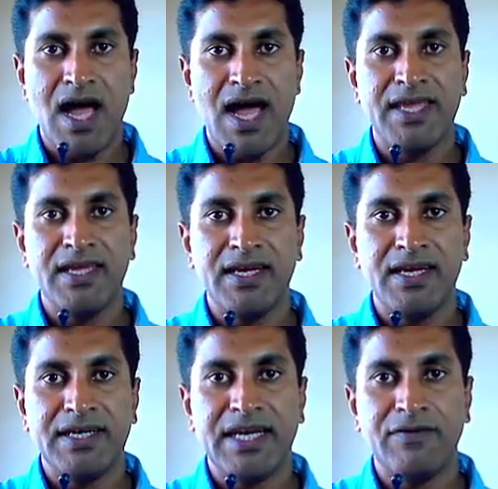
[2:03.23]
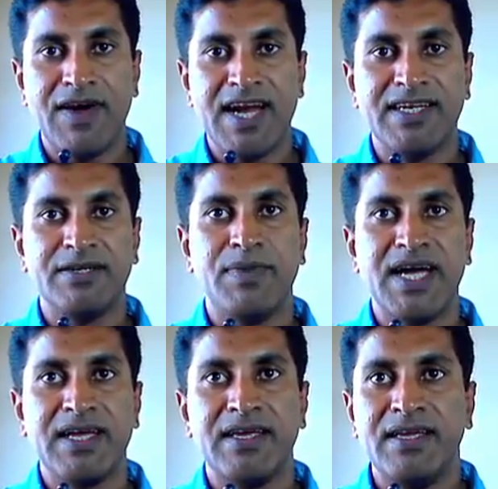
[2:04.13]
I divided
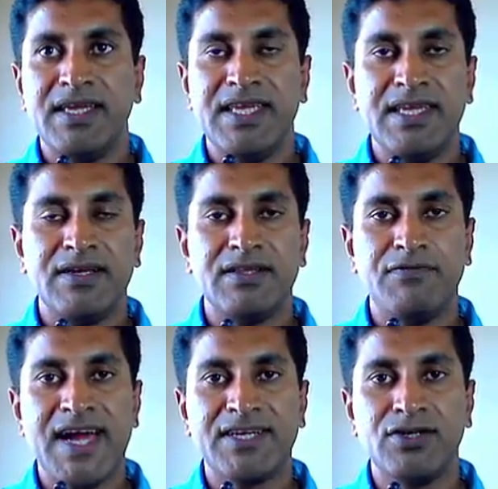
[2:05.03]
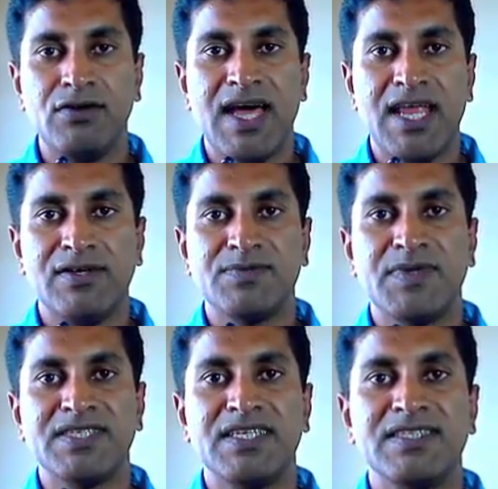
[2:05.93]
by the factorial value is
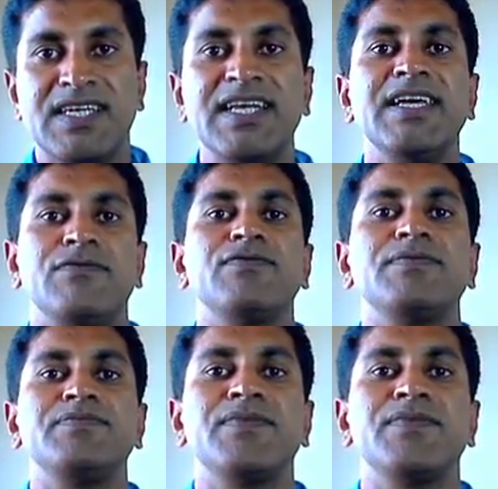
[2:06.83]
present inside f.